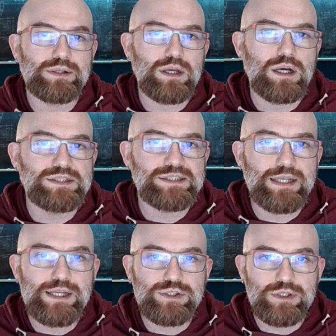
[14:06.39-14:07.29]
the
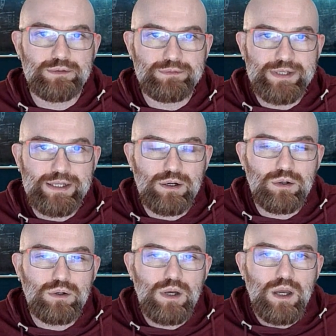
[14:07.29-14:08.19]
constellation of
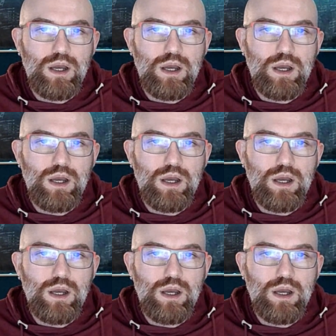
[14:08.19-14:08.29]
Leo